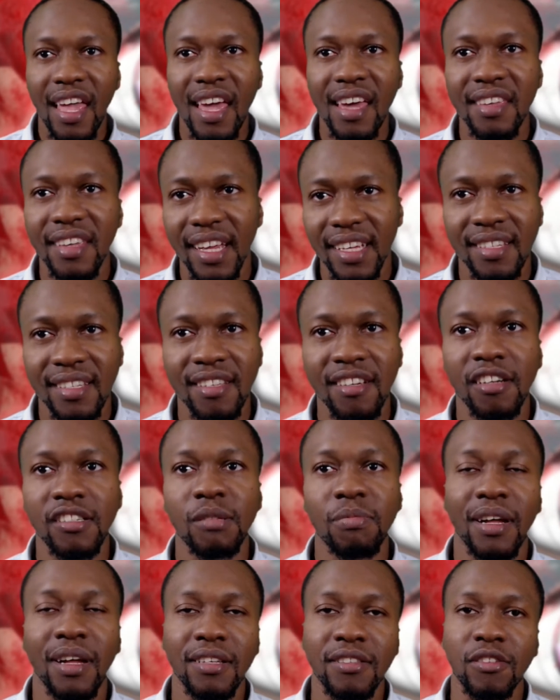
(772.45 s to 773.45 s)
Yes, there's
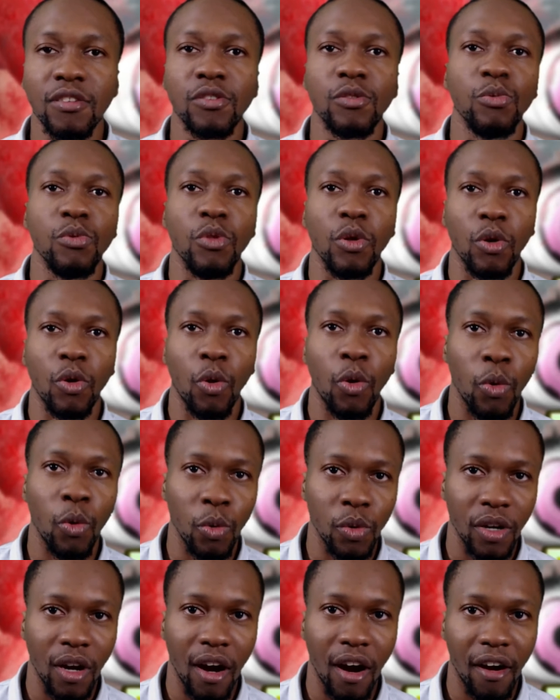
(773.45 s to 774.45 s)
planned to do the
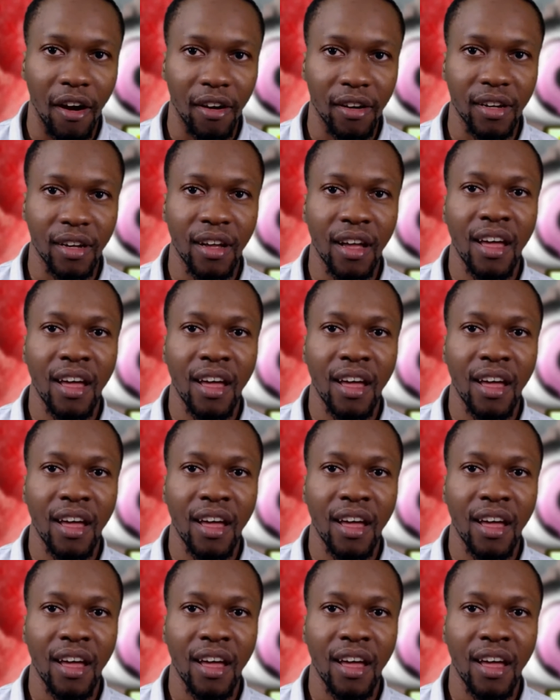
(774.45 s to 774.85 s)
code arc.